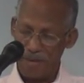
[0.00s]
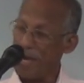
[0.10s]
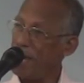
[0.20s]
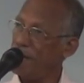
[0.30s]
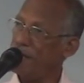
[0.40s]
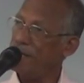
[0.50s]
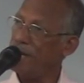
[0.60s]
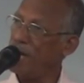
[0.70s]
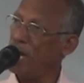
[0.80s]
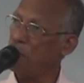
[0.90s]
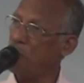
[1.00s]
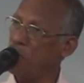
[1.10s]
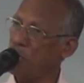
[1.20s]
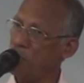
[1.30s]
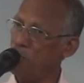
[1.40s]
and they have
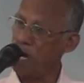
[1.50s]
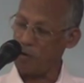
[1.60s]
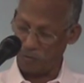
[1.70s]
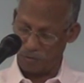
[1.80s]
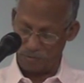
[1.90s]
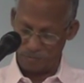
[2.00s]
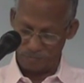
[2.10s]
worn you out,